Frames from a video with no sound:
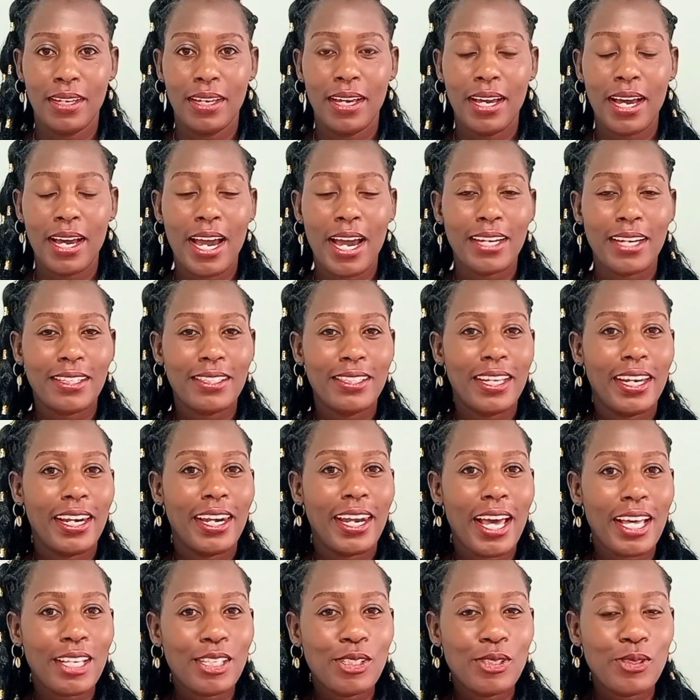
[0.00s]
And the
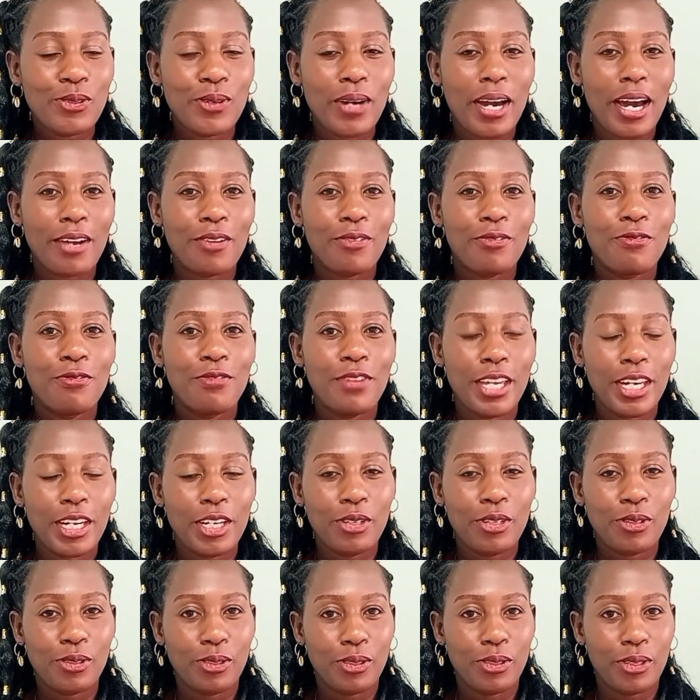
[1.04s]
last two are very
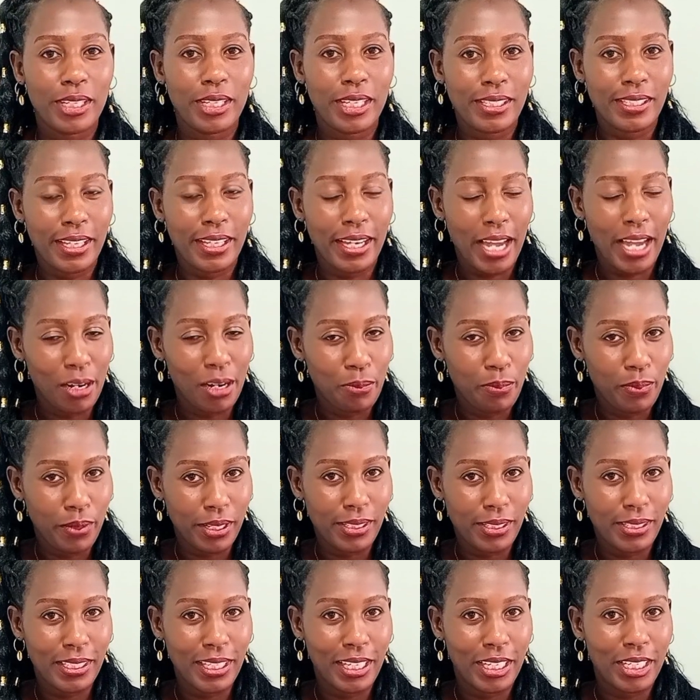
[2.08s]
notorious
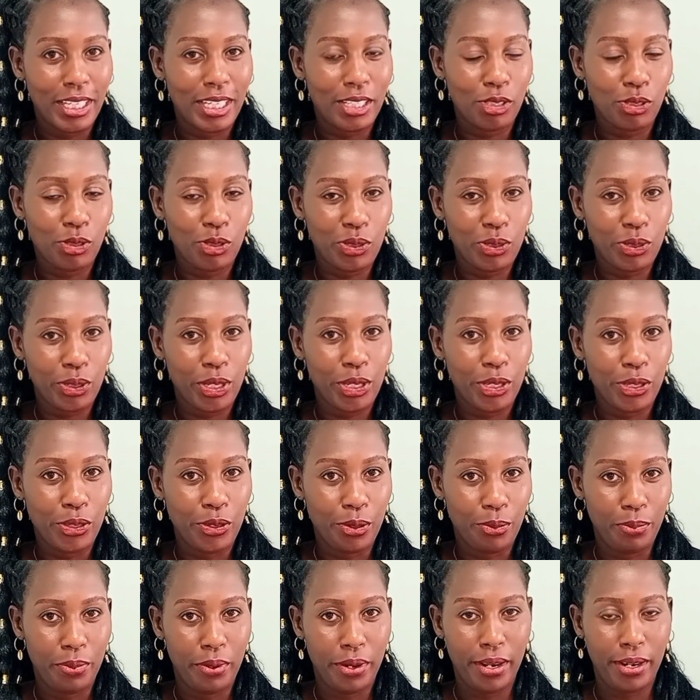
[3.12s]
culprits in destroying your
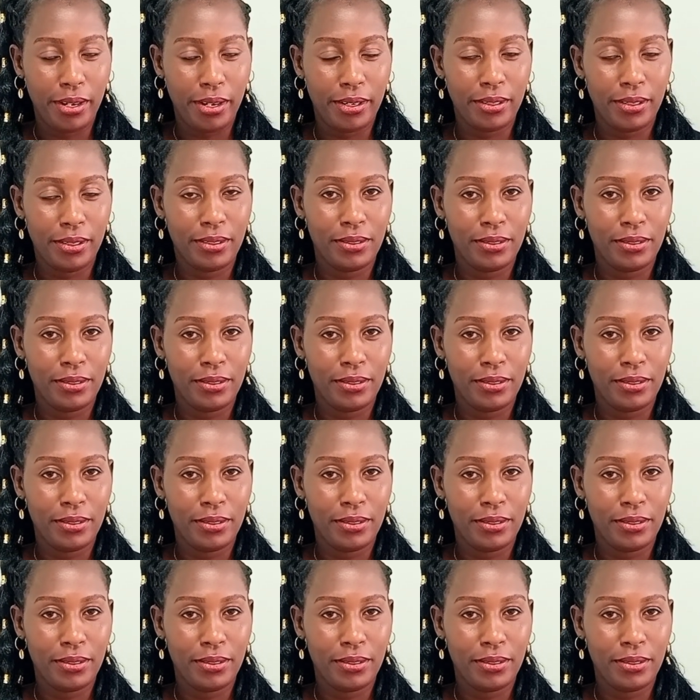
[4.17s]
brain.